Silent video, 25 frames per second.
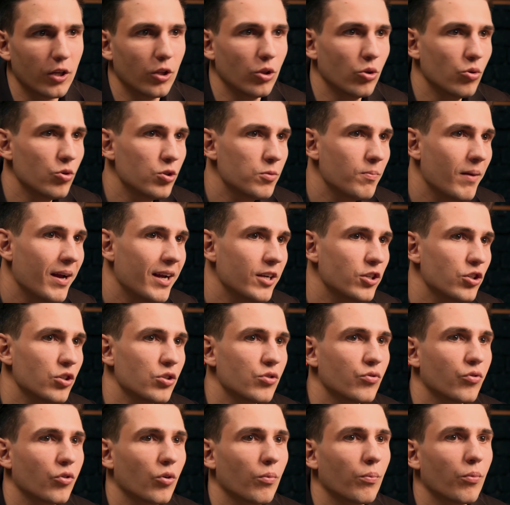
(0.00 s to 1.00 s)
Loose match
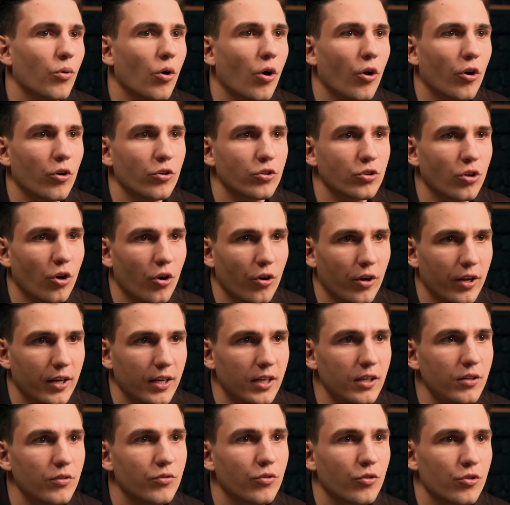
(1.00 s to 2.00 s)
is for broader
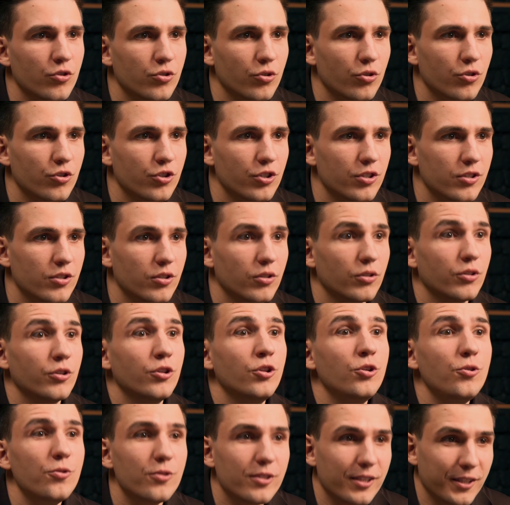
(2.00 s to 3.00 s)
targeting for searches
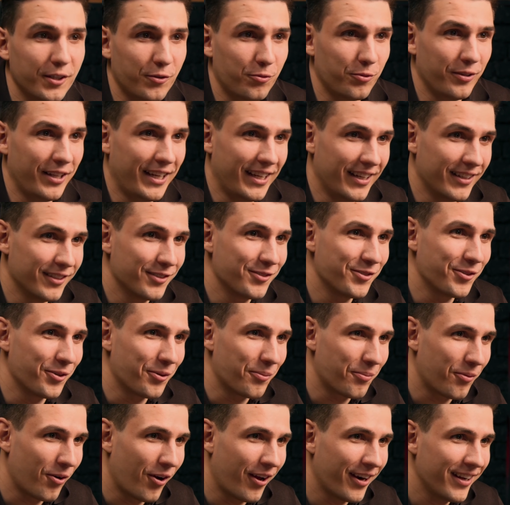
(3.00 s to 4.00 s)
loosely related to
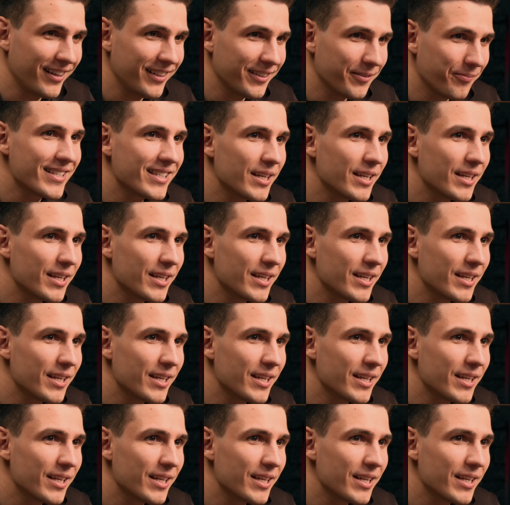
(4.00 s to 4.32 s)
your product.